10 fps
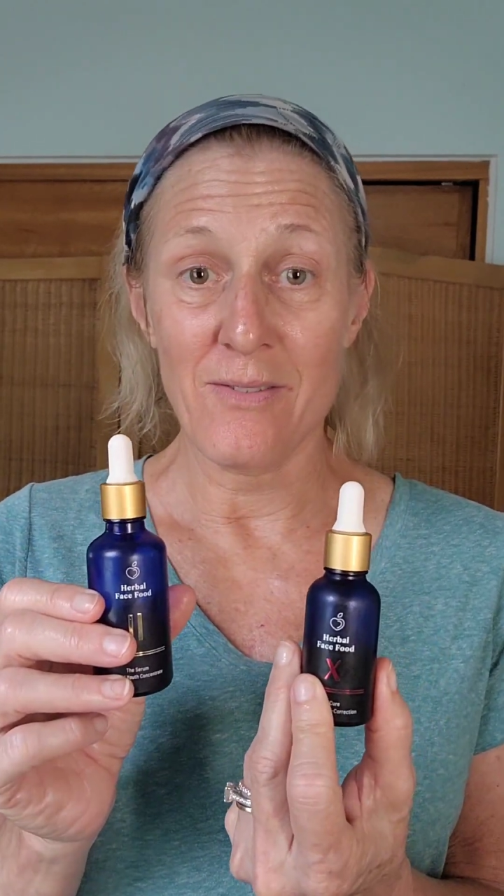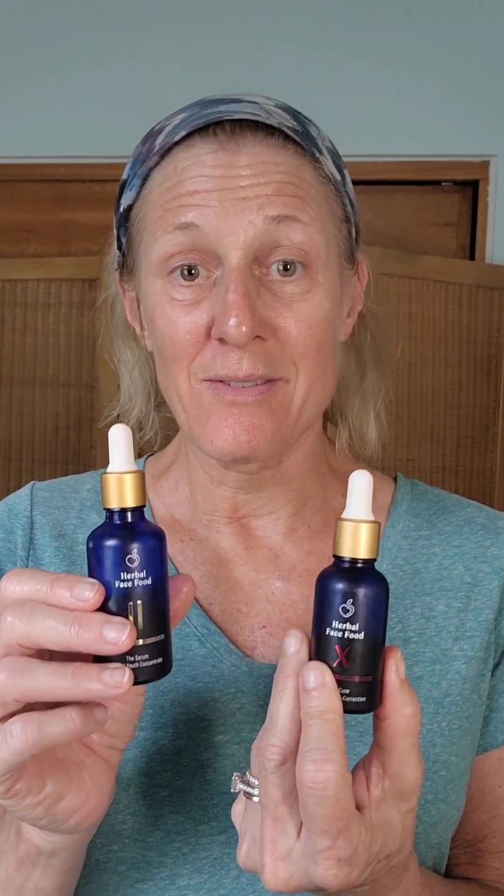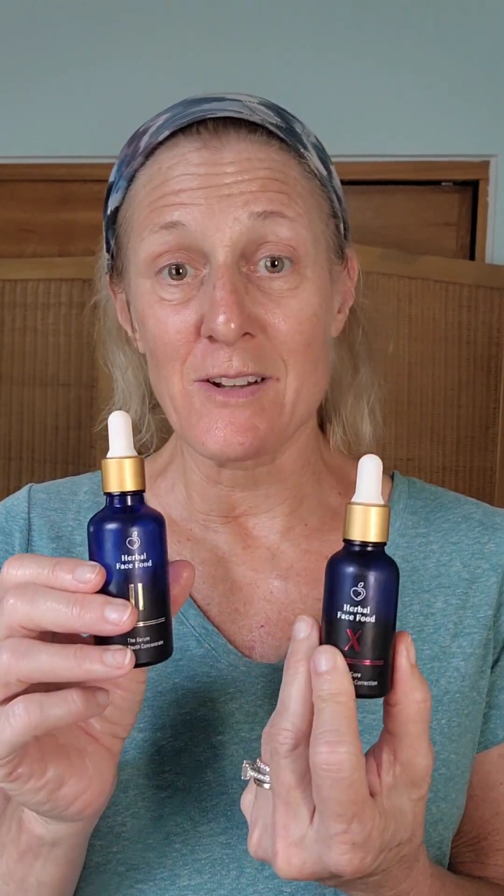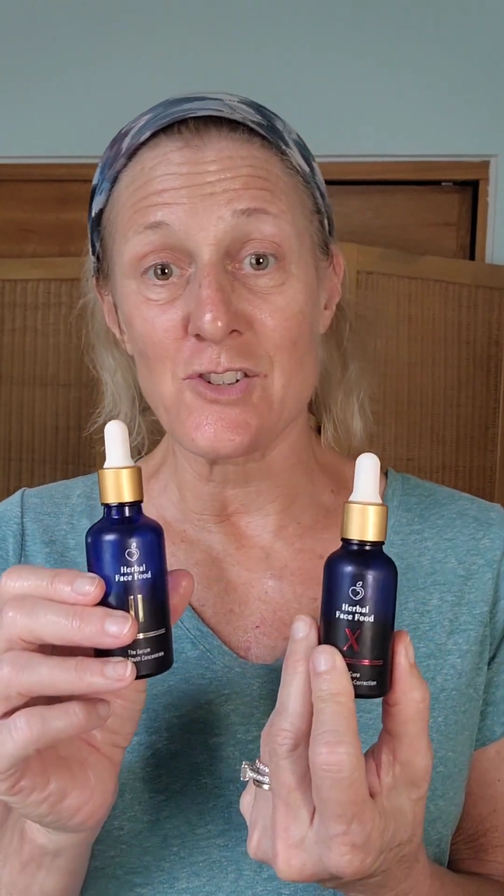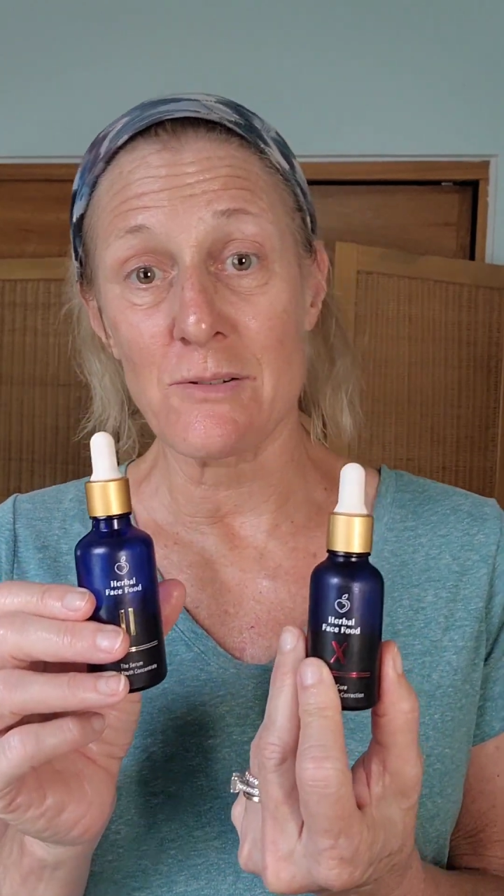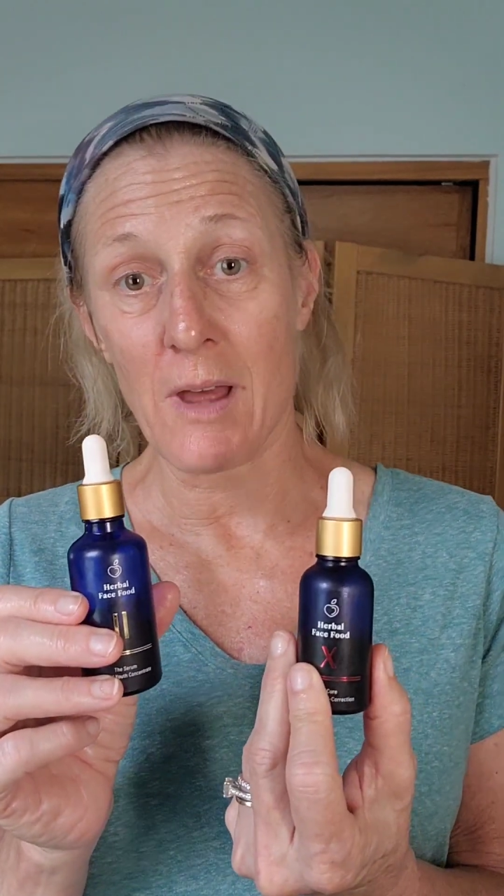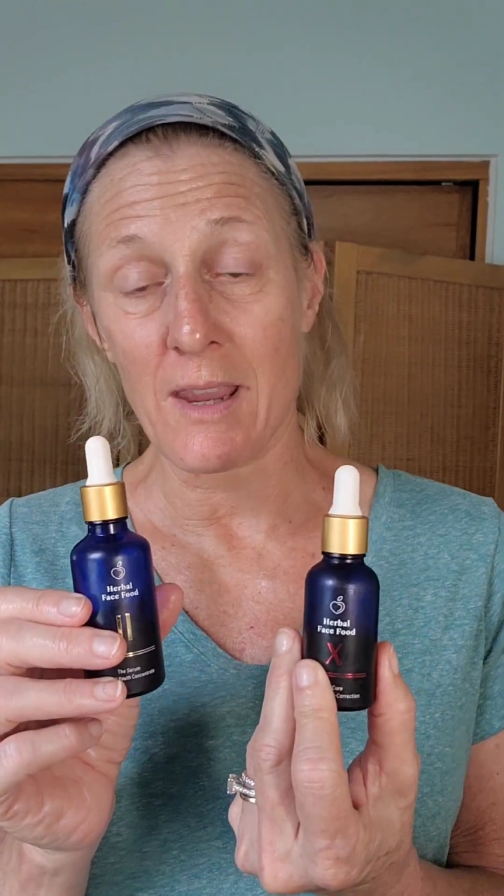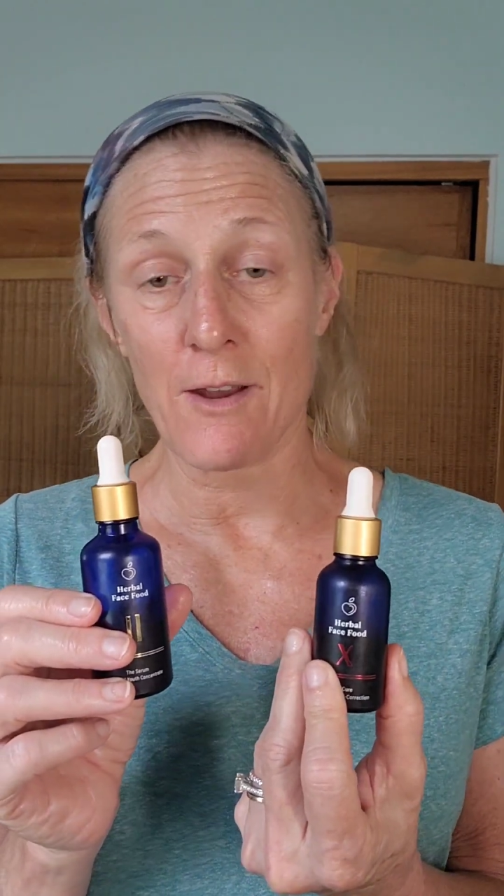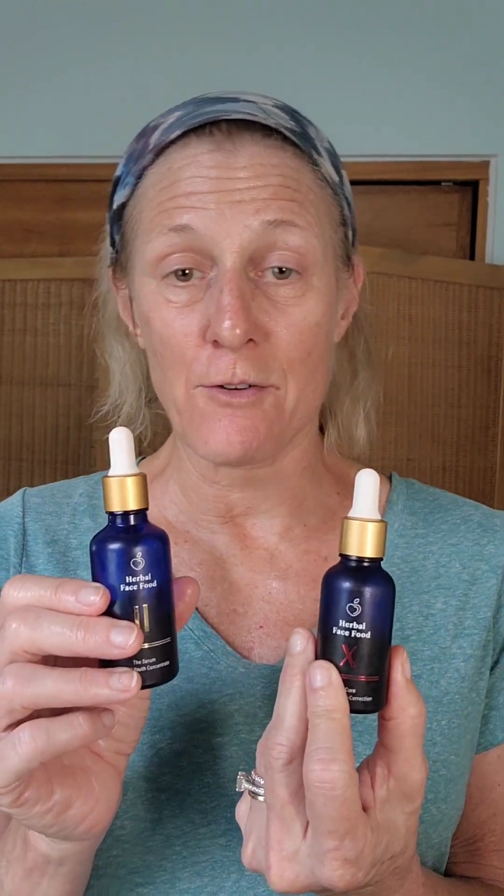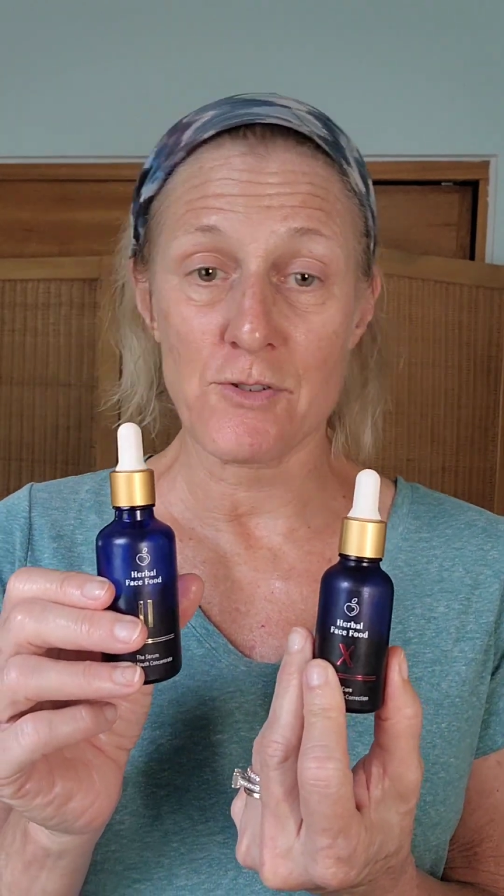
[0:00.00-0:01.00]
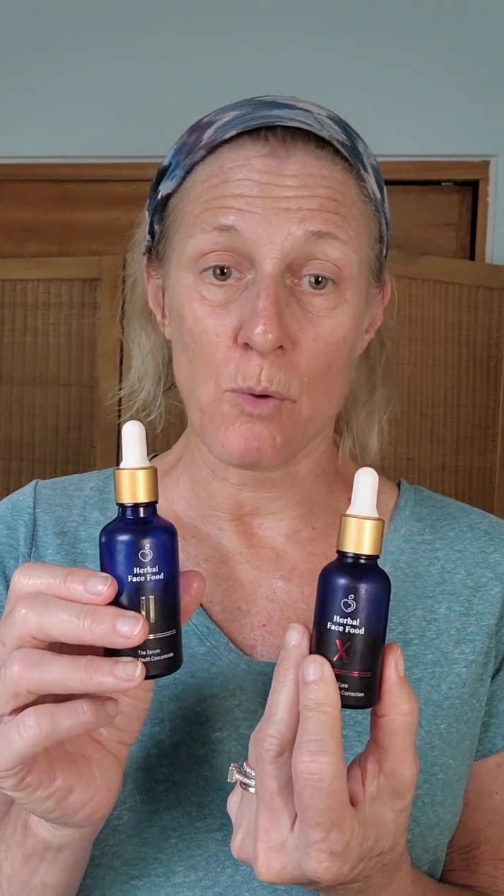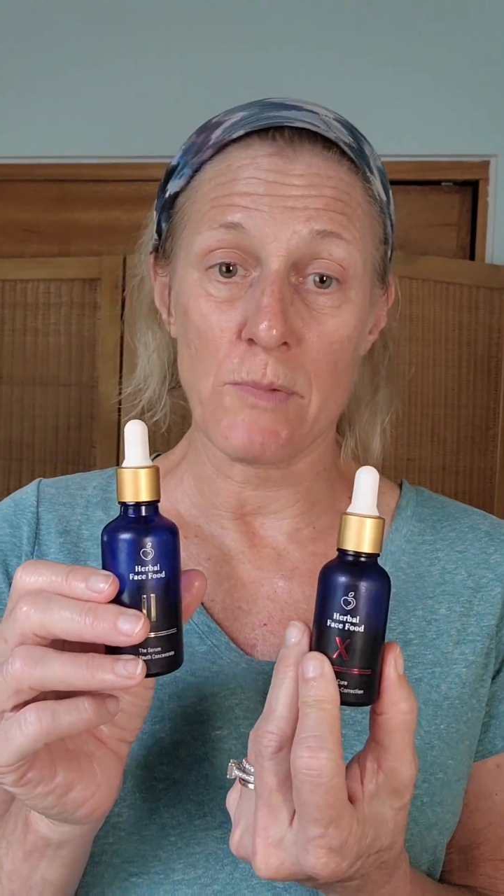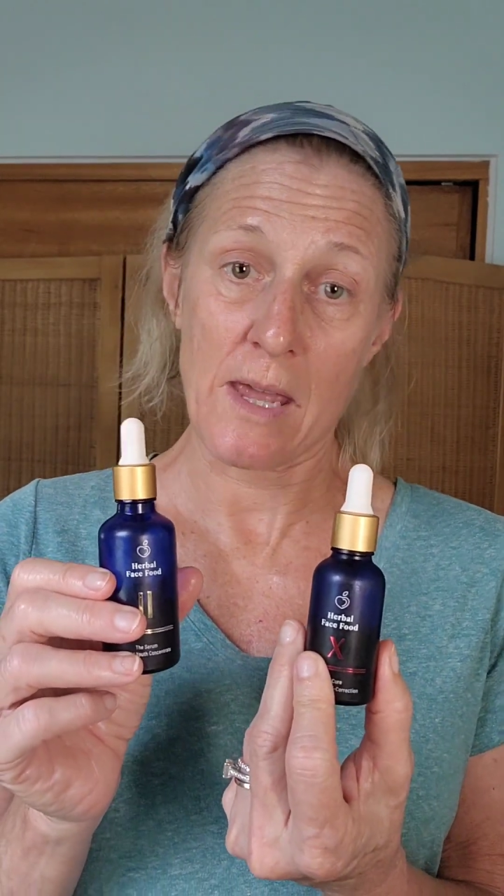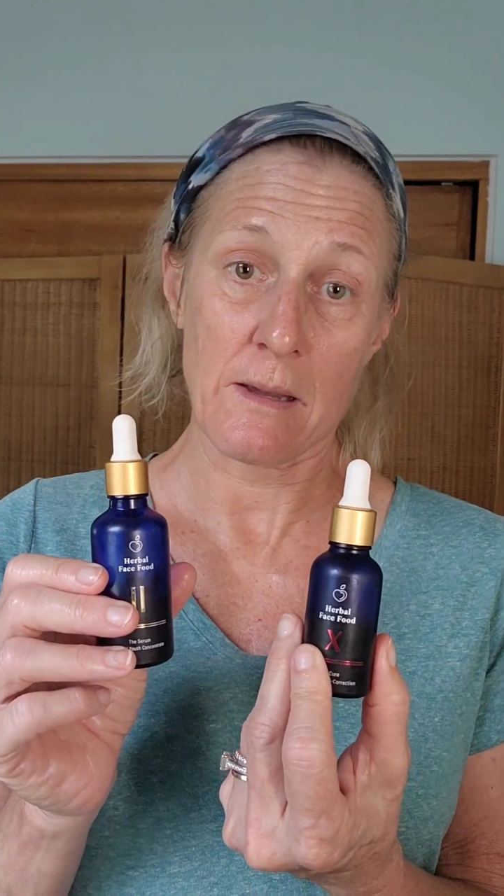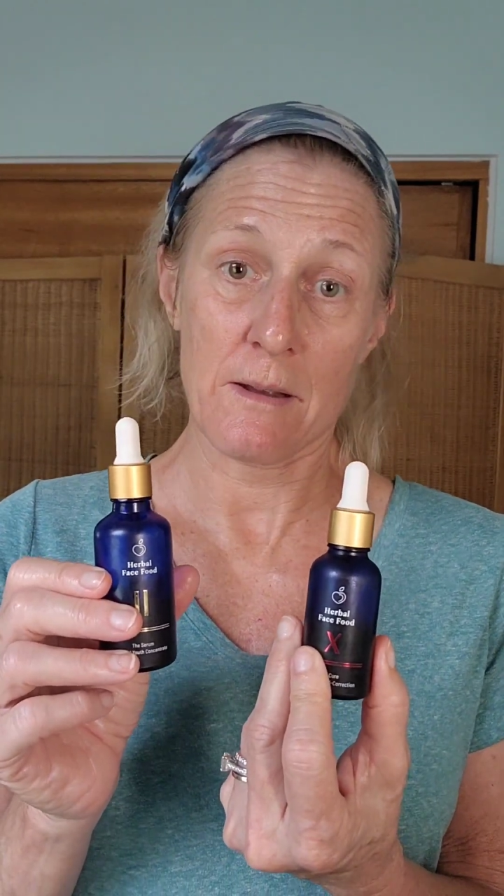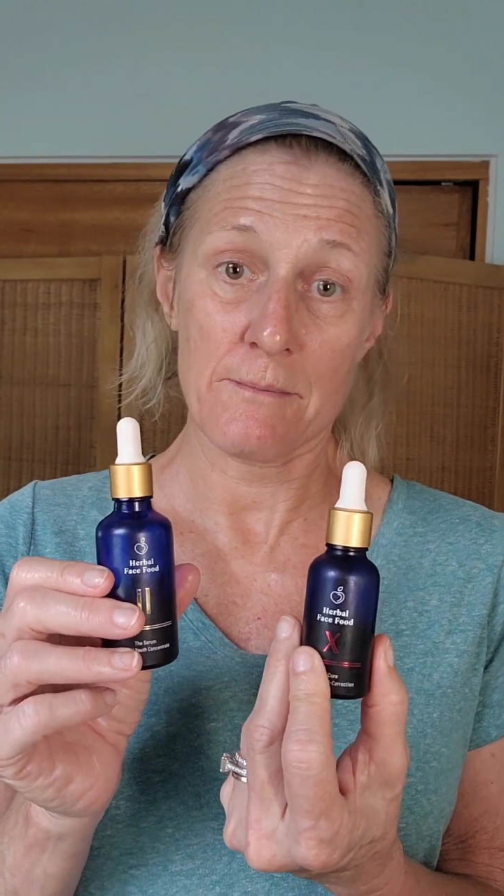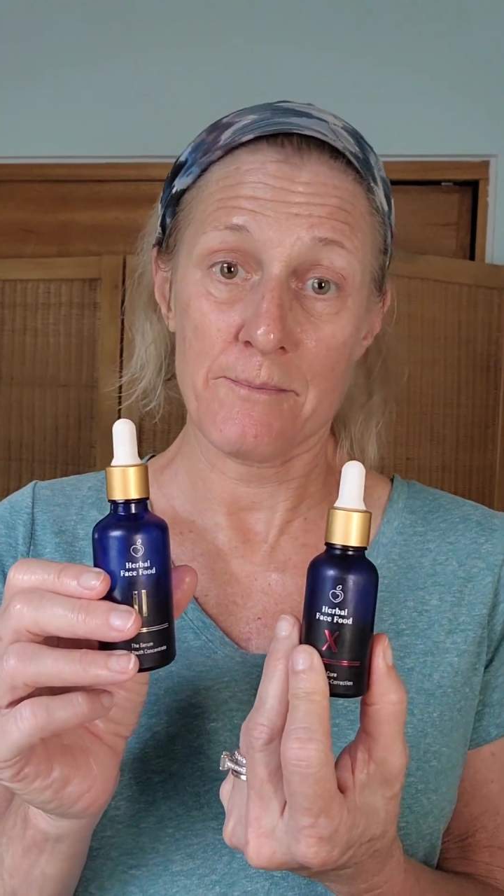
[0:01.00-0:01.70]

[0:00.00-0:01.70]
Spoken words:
that you like it or don't like it,